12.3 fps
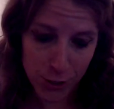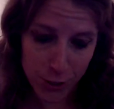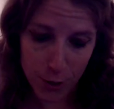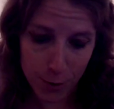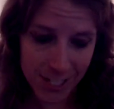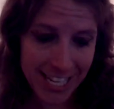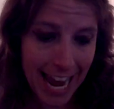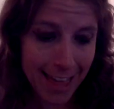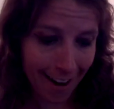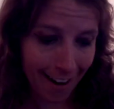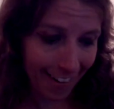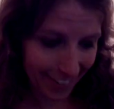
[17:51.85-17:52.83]
So stay
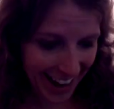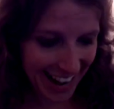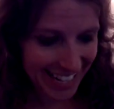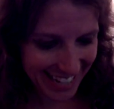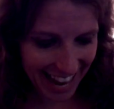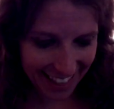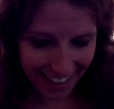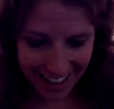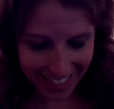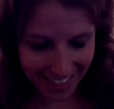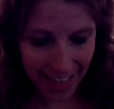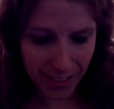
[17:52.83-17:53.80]
there, right? I
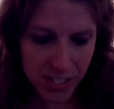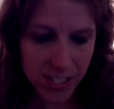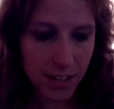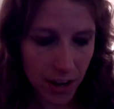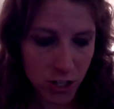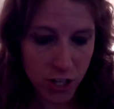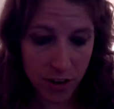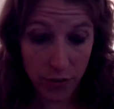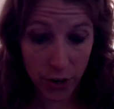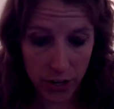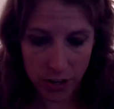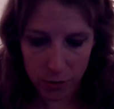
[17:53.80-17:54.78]
like that. This is actually a
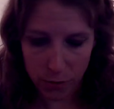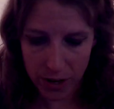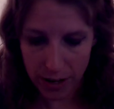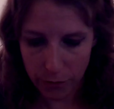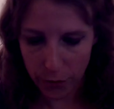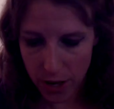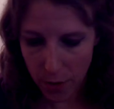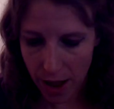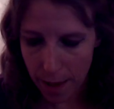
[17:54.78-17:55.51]
very good reading for you.